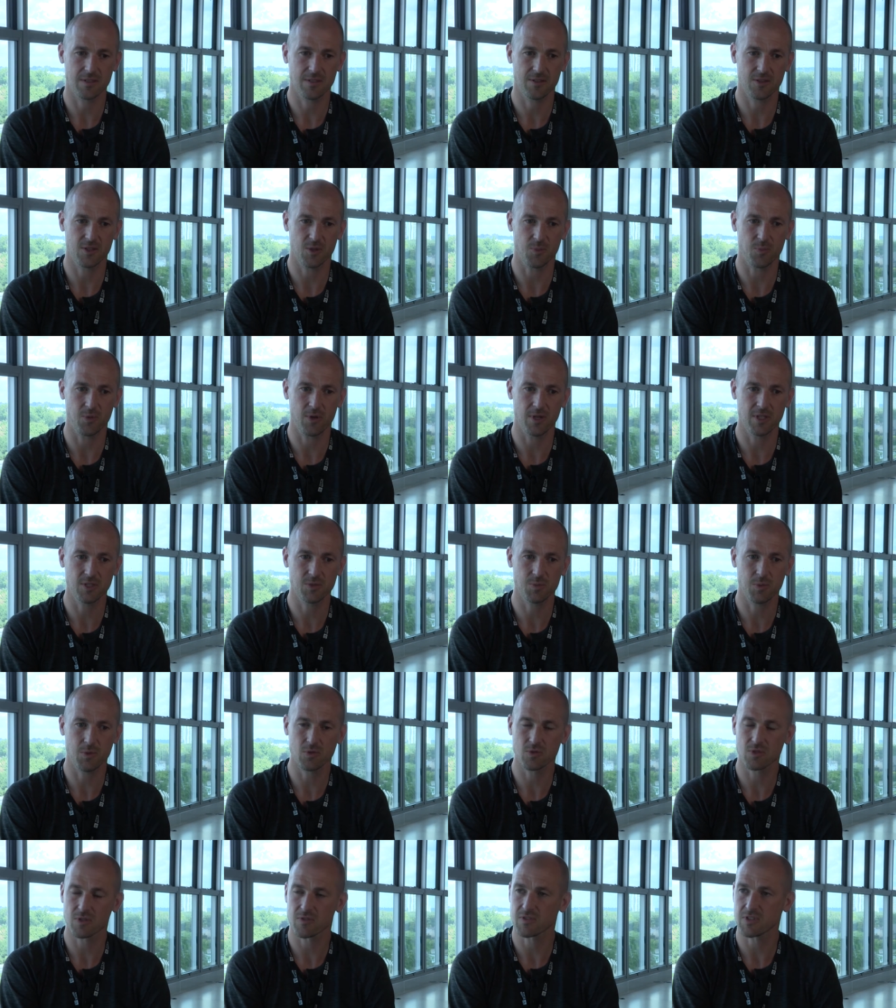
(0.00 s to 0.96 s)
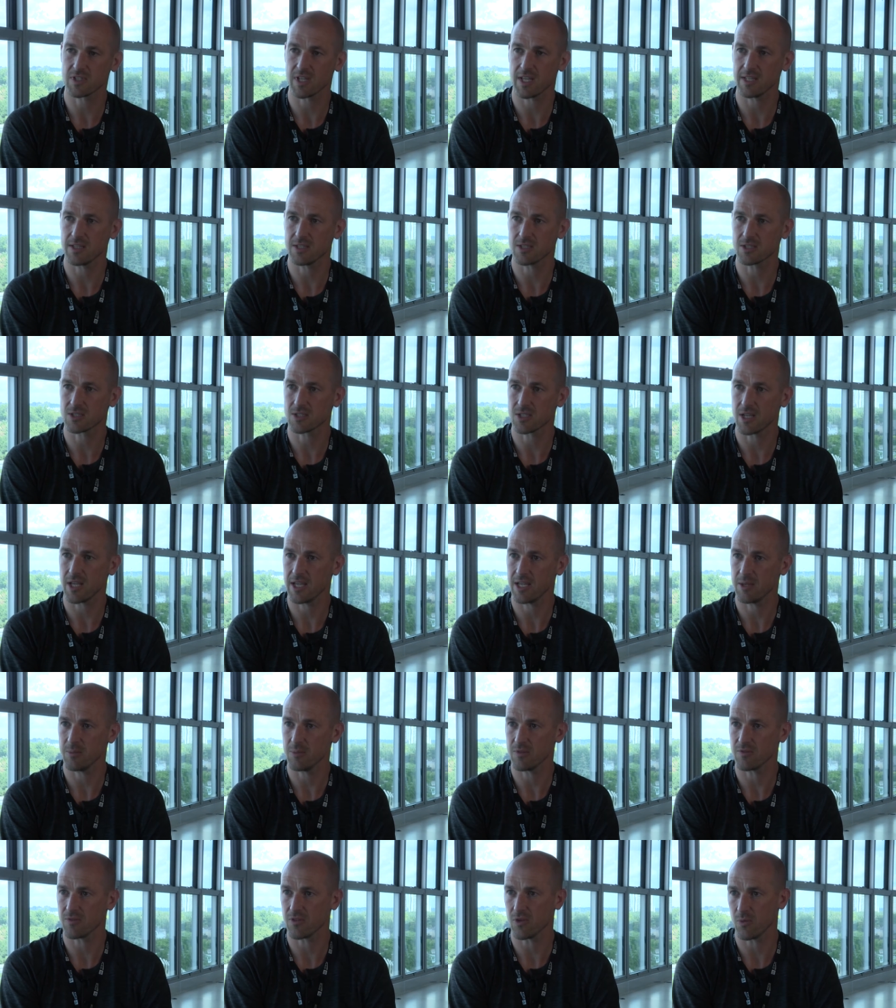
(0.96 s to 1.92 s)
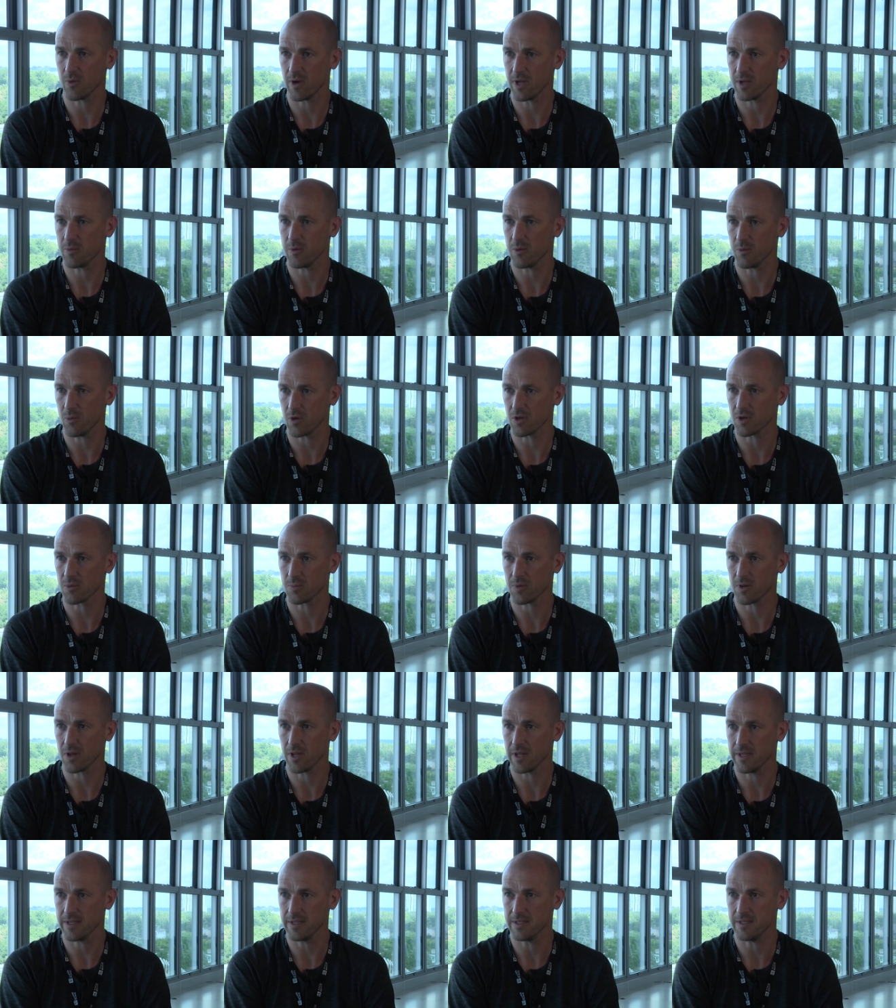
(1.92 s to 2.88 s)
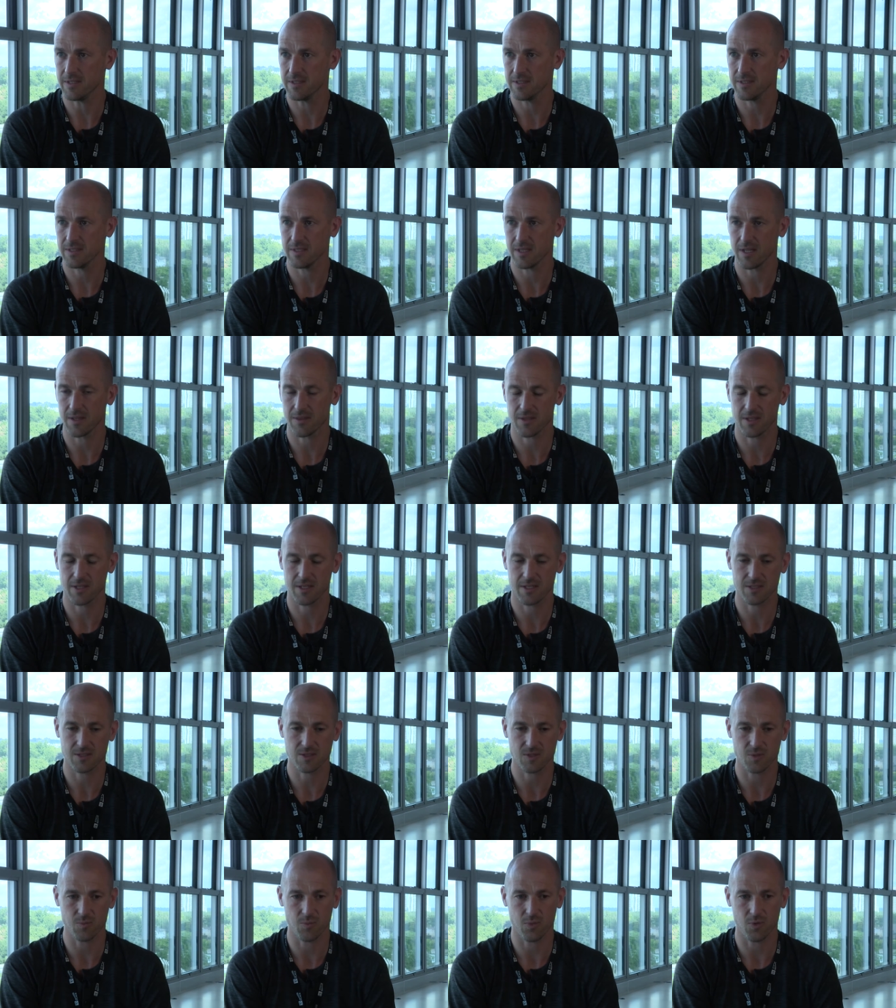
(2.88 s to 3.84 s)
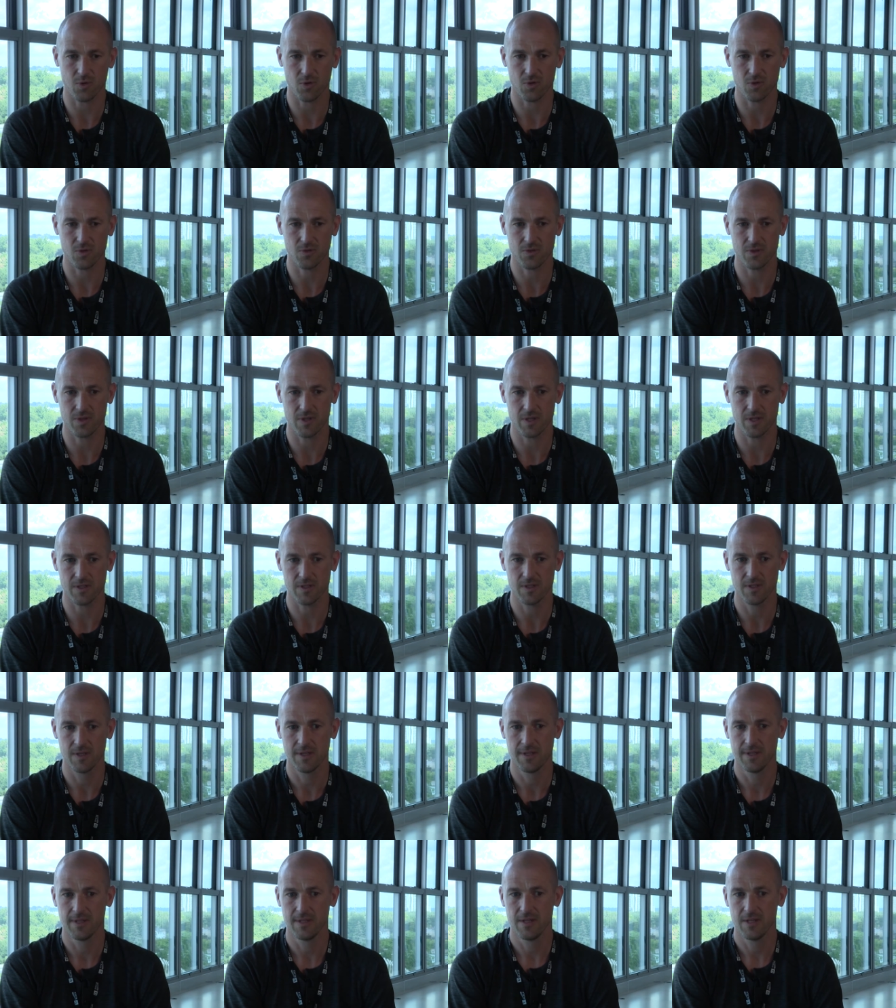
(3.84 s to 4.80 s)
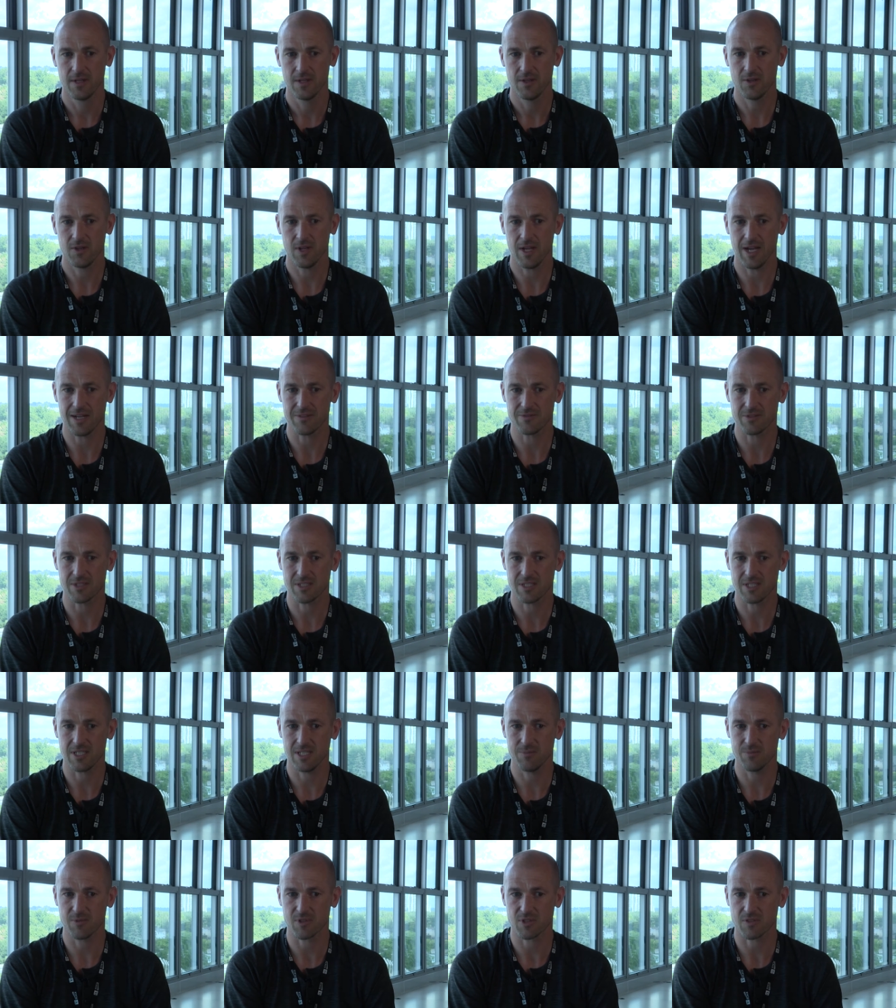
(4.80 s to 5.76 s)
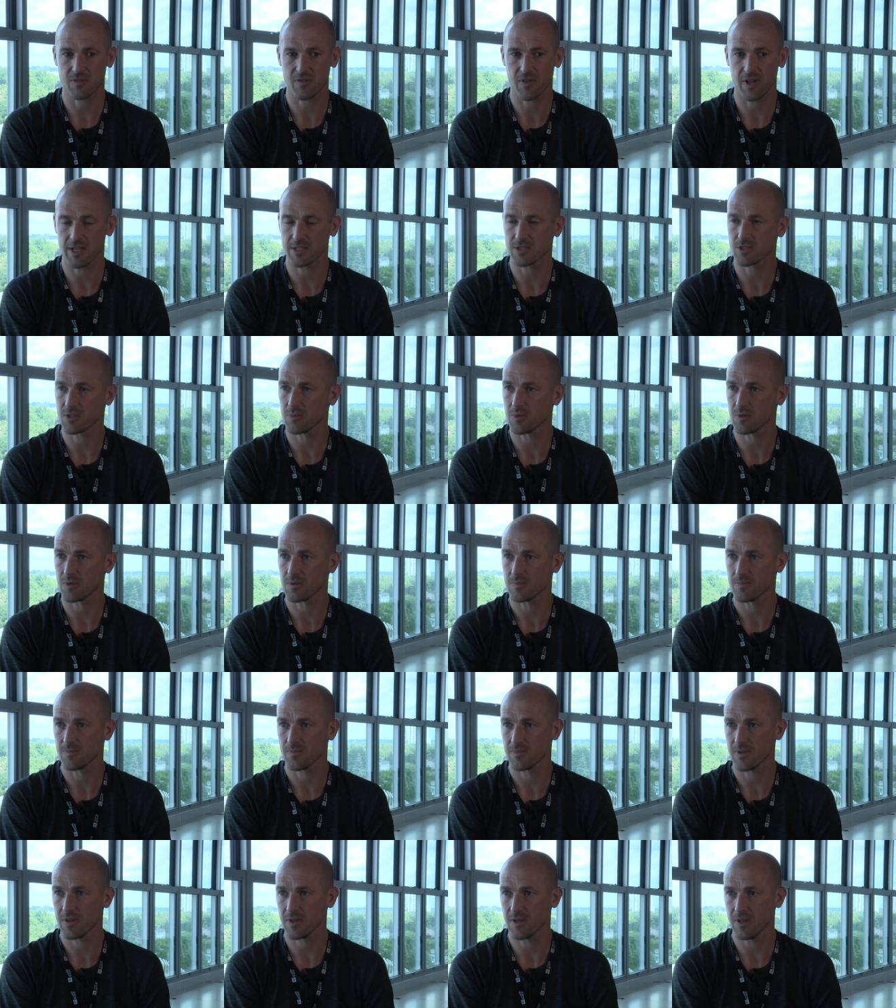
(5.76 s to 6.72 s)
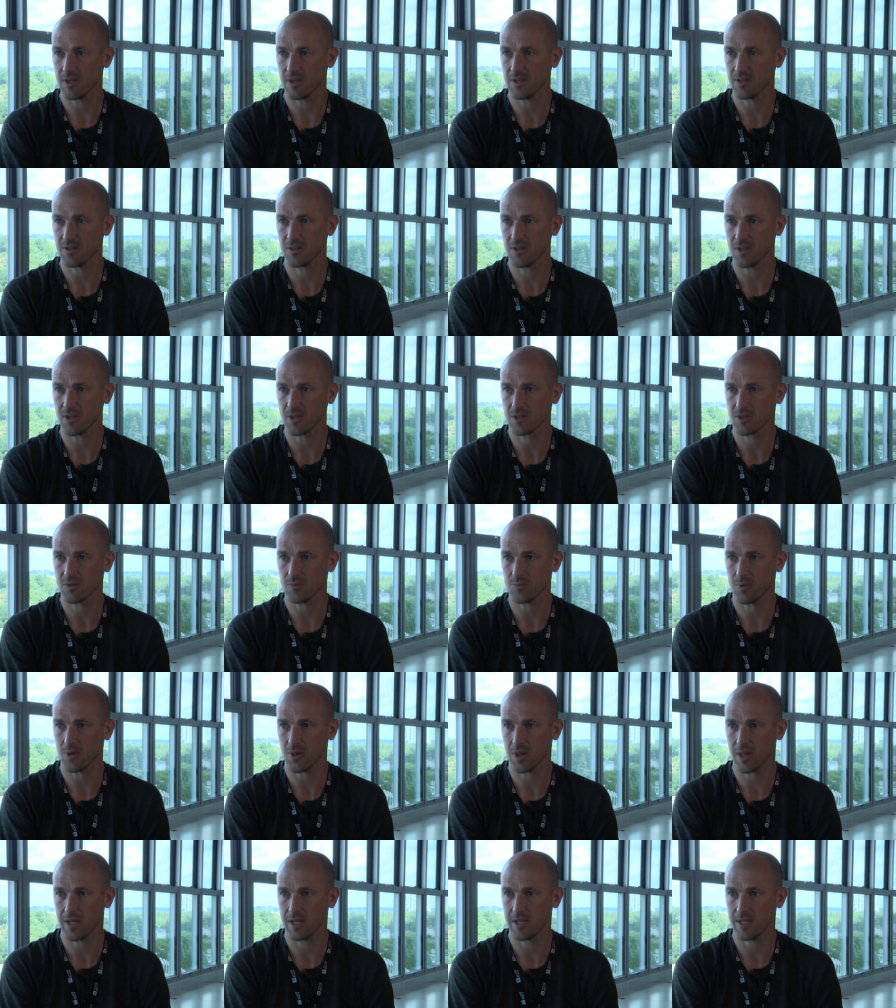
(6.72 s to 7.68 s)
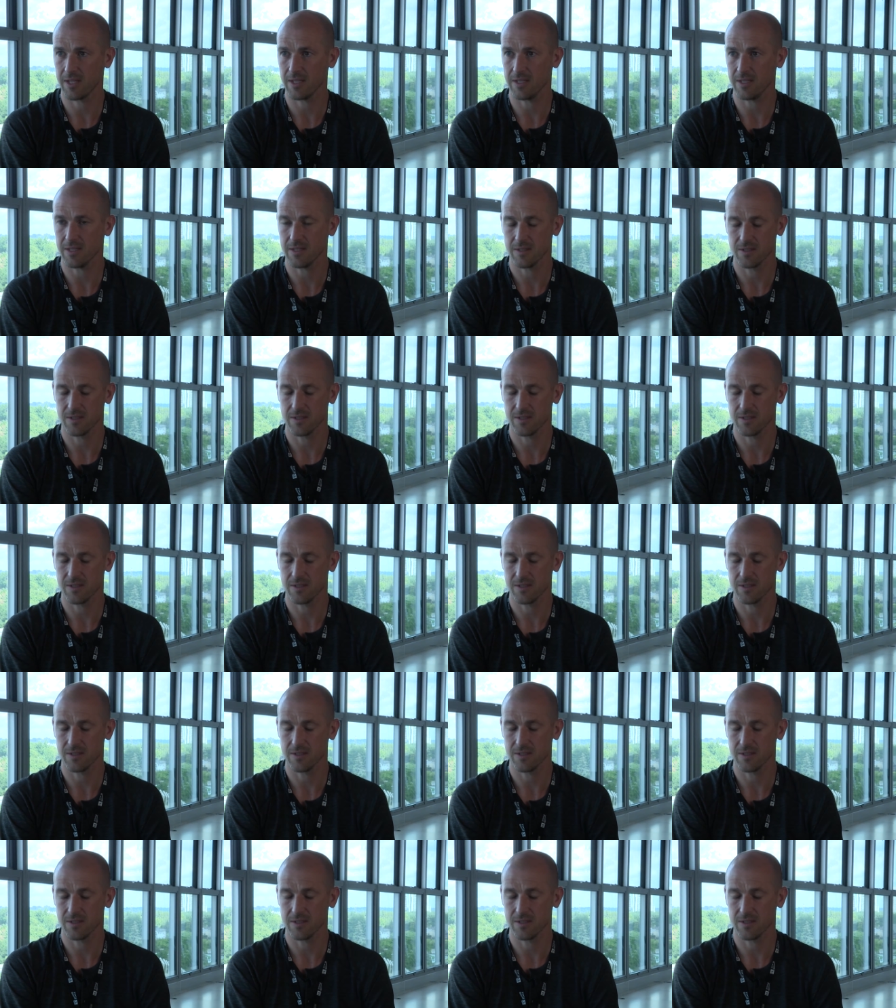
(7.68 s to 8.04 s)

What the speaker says: The principles have stayed the same of the way we want to play. I think it's important that you have a team that's flexible, that can play